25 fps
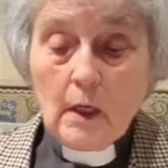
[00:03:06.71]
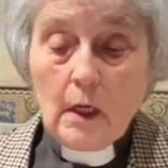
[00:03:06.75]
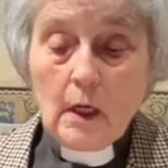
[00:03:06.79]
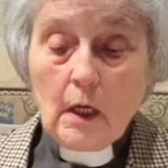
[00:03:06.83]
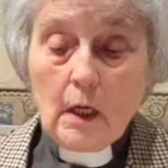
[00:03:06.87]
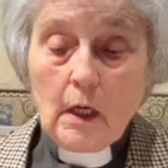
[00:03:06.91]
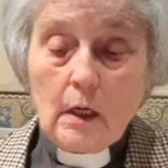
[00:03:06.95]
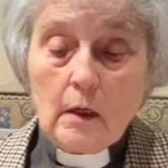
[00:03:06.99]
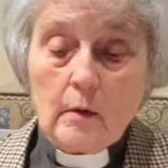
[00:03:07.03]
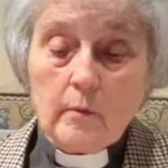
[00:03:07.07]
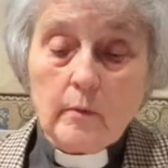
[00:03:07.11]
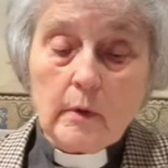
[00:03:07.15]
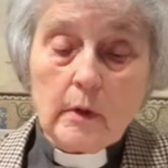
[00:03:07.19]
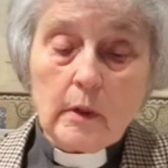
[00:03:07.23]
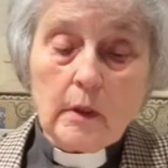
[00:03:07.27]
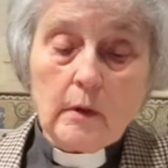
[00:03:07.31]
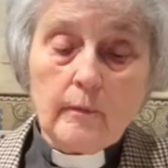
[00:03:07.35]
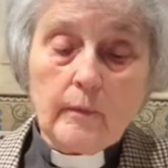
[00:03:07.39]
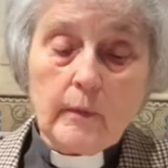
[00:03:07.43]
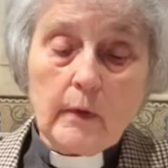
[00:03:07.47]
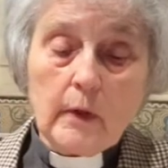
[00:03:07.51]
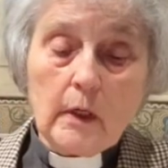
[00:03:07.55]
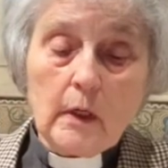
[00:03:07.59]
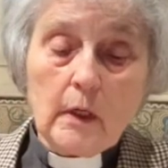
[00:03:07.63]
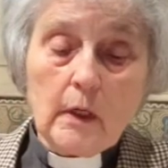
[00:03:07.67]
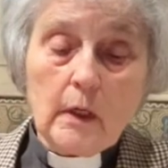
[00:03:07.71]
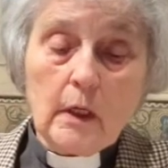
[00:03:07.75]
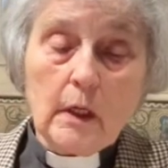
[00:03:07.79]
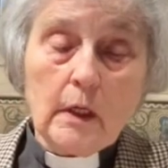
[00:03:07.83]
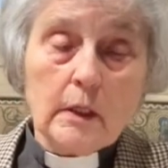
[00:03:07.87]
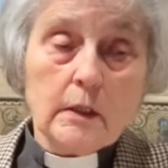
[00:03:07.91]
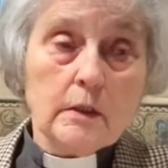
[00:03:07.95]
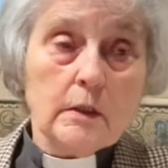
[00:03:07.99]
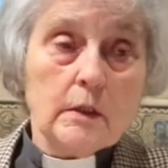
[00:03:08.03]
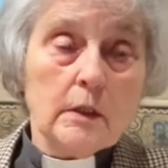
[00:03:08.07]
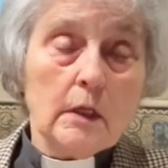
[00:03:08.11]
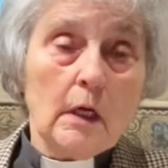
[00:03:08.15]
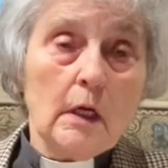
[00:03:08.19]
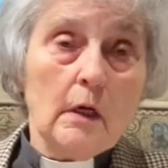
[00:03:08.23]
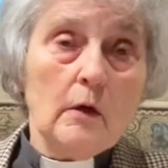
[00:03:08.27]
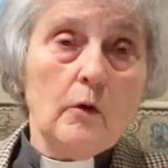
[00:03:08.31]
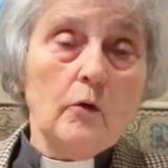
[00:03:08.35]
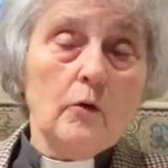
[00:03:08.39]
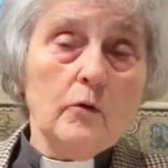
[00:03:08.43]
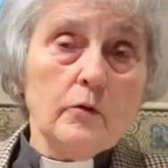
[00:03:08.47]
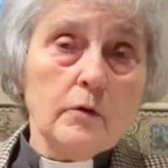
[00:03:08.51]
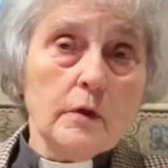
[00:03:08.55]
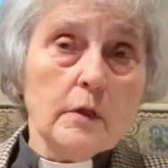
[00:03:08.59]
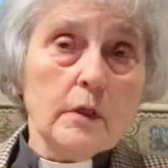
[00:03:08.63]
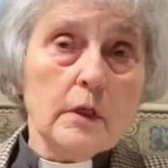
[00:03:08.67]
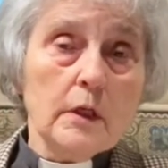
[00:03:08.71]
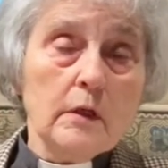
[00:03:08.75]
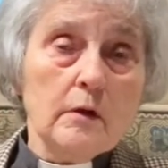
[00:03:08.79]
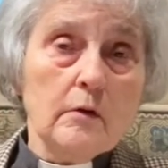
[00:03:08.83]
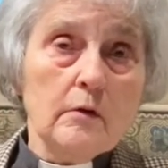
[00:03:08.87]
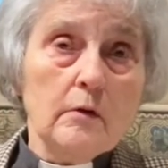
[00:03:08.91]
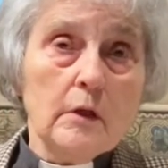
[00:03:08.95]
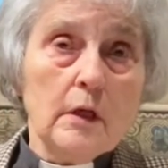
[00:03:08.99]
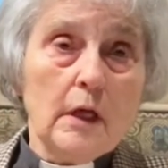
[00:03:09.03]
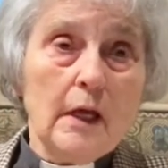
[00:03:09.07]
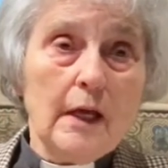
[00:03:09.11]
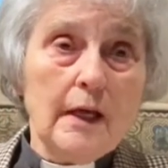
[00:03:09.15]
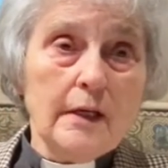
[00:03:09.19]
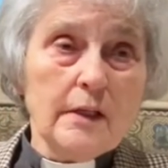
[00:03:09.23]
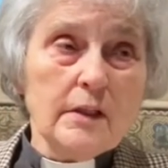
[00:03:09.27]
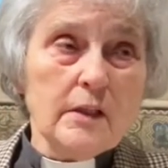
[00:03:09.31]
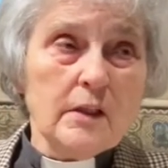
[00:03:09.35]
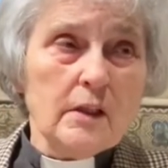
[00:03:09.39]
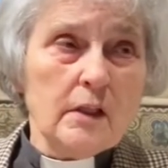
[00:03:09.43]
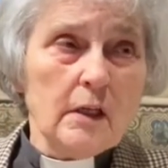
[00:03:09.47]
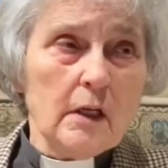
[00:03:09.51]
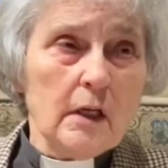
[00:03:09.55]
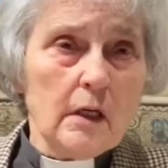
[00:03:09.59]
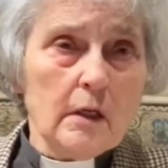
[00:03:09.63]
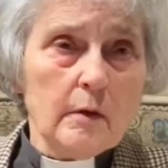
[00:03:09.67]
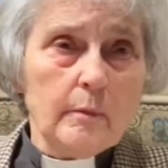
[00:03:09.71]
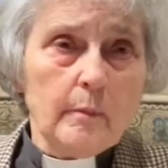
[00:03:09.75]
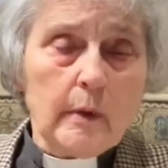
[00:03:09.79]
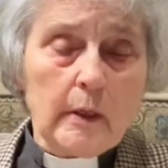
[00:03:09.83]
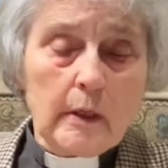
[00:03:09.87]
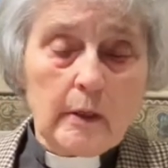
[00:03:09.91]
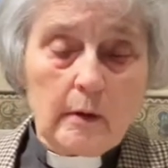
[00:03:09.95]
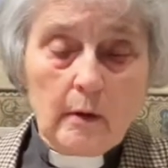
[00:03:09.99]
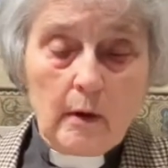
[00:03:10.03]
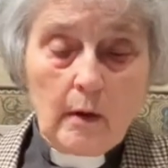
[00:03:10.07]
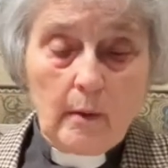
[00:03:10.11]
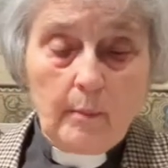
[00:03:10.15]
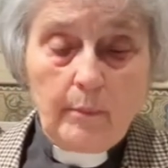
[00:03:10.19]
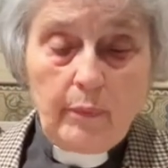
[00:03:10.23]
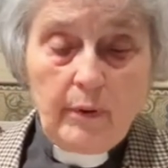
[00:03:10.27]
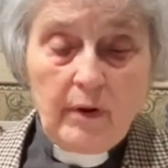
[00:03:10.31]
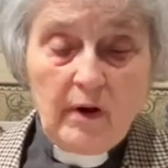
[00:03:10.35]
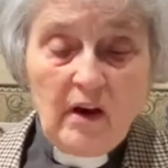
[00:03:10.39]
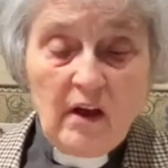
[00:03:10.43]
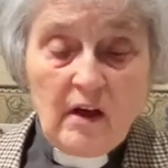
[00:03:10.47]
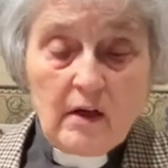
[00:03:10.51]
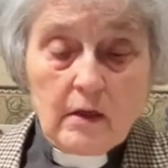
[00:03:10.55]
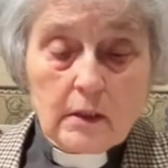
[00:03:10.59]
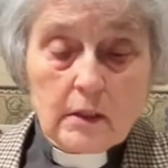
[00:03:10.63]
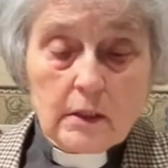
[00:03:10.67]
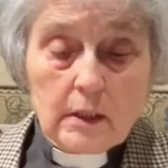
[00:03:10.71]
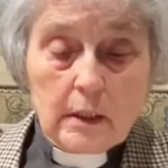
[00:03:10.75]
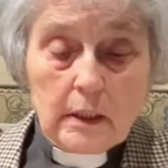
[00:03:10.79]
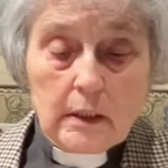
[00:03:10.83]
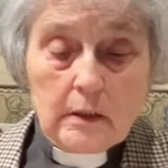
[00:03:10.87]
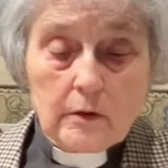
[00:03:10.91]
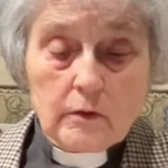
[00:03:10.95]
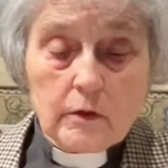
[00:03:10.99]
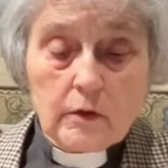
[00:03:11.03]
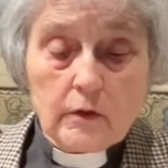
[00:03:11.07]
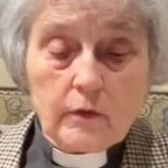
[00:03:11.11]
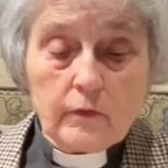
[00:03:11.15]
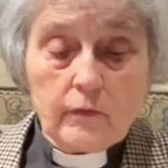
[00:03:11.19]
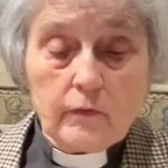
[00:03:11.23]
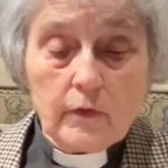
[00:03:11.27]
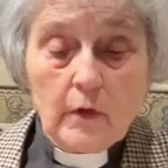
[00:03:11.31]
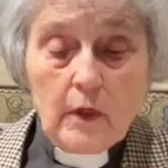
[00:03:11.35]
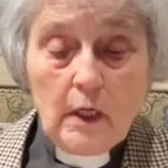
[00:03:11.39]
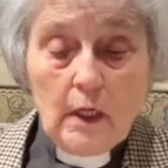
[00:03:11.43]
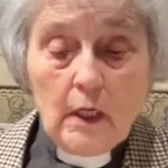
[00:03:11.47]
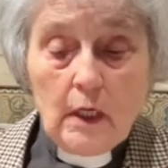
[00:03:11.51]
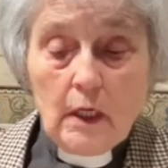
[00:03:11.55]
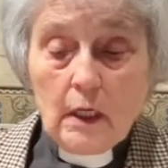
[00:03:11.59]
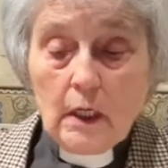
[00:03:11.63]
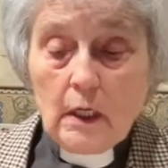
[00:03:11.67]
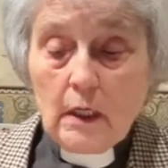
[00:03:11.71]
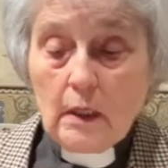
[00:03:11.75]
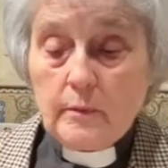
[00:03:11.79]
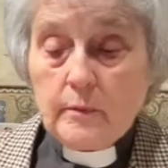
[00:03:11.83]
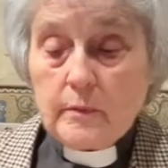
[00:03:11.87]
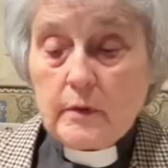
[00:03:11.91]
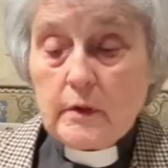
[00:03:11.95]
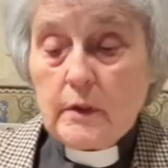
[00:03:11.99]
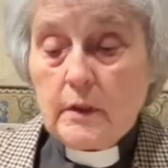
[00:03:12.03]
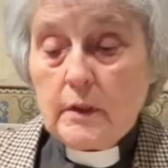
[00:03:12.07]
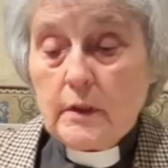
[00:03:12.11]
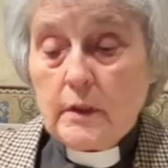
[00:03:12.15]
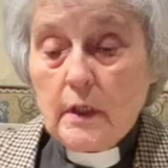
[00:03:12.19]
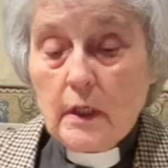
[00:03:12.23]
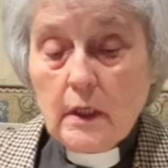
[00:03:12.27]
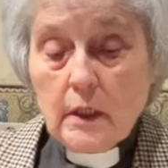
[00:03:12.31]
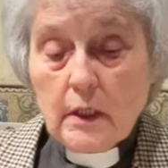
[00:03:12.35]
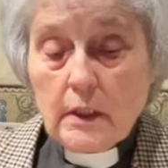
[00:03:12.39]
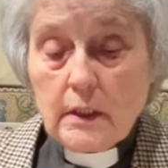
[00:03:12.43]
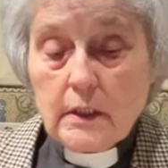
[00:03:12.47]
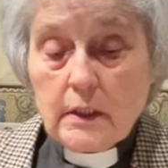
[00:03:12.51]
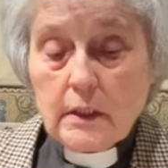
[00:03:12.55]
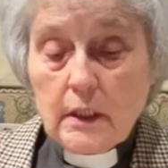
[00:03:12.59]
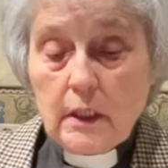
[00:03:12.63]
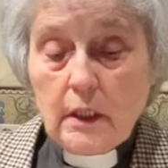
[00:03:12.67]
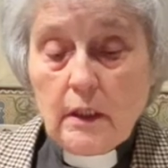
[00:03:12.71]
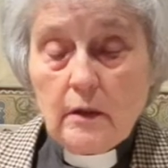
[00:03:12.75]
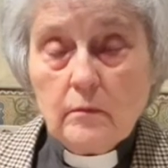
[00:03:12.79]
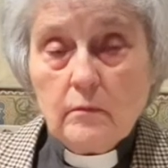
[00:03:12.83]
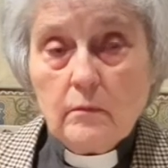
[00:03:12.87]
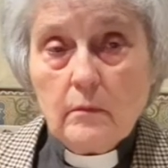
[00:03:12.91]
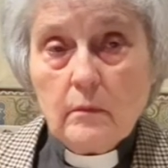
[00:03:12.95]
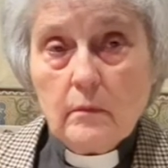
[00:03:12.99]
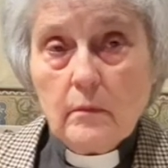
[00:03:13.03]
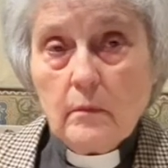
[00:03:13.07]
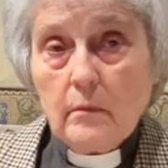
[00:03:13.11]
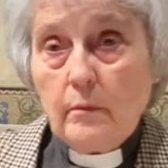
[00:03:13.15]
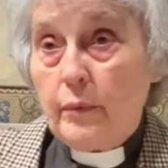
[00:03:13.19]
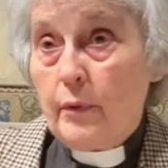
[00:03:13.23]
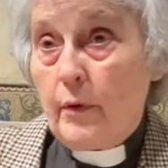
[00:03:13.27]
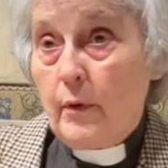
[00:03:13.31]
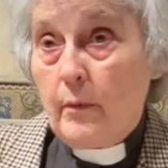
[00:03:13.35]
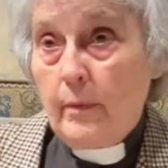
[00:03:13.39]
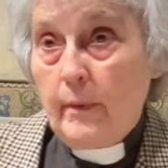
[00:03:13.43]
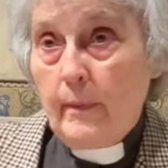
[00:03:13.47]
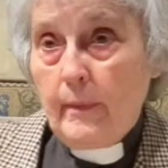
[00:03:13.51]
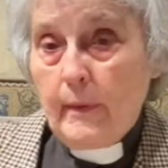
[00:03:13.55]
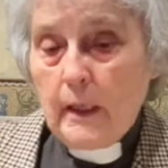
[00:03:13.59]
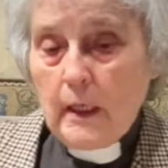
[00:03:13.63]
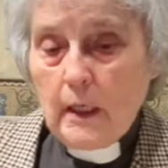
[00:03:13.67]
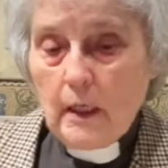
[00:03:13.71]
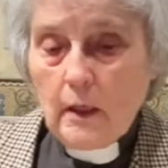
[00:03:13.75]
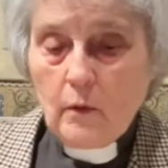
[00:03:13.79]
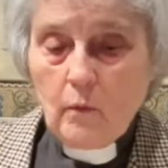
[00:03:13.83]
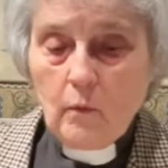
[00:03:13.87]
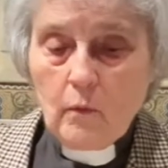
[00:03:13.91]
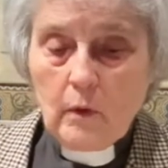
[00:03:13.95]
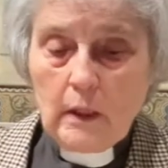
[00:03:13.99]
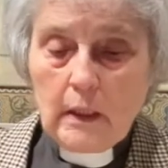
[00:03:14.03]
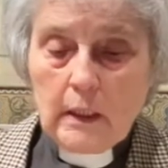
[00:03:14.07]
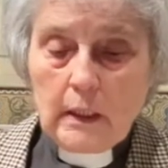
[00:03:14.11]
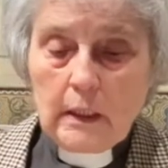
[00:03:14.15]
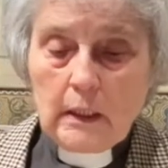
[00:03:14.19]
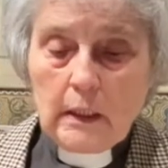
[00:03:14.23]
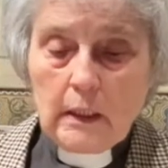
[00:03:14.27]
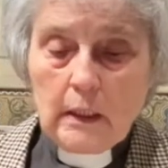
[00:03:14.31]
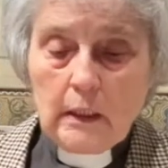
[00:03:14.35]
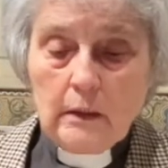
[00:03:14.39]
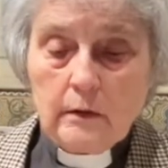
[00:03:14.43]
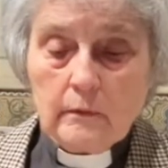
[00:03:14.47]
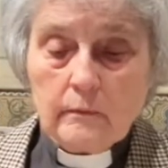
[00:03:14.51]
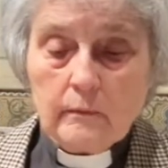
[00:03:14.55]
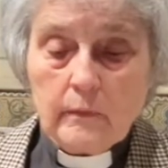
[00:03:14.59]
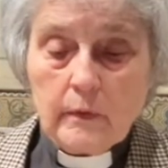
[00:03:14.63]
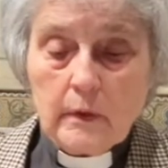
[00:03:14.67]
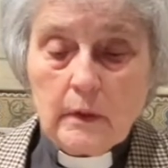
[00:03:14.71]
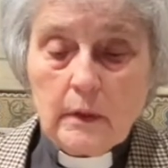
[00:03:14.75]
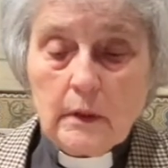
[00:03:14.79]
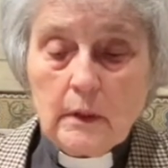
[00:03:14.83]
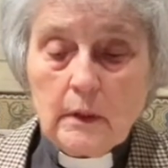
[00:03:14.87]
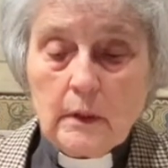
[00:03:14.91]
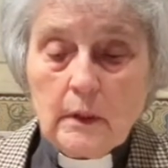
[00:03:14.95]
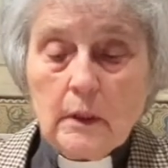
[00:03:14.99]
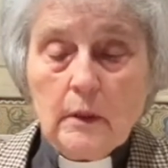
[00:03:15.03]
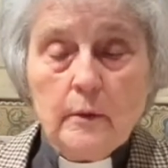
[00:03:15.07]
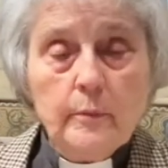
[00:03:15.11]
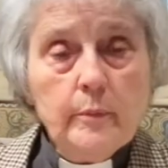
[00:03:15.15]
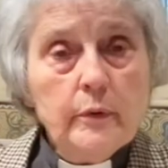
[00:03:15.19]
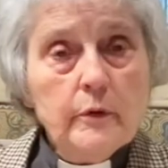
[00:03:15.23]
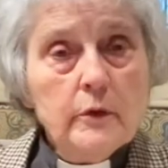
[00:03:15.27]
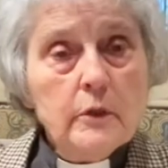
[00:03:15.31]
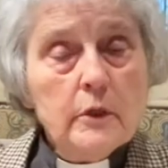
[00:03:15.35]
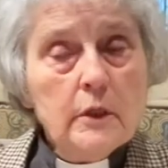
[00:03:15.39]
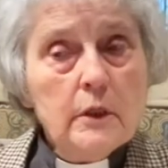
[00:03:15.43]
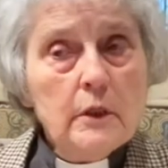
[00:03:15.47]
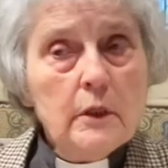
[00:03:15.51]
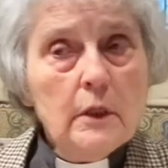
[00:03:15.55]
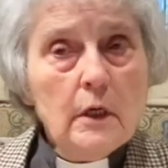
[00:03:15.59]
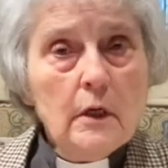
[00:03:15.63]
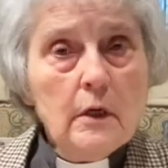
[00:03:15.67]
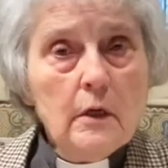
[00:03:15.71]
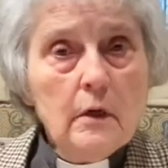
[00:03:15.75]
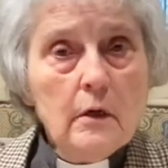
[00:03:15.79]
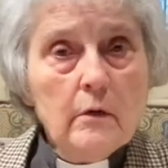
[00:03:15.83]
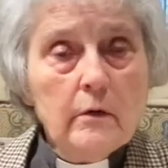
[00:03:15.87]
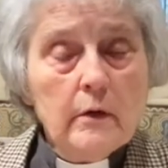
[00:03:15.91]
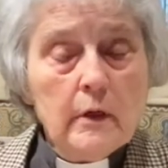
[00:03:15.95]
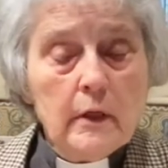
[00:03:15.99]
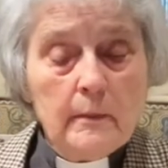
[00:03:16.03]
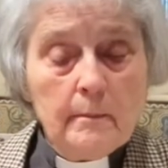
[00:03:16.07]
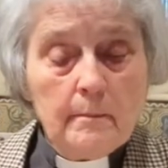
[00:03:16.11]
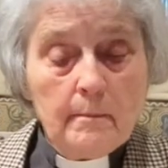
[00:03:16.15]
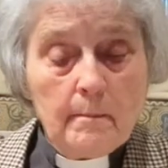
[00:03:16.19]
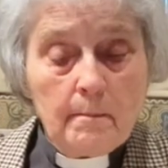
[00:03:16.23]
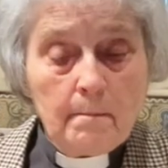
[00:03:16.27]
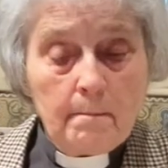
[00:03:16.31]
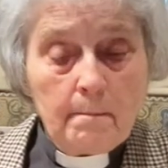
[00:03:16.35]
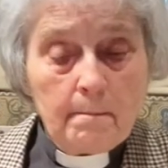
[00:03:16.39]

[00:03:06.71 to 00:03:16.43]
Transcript: and also that Esther had been plucked out of society, probably unwillingly, and put in the harem.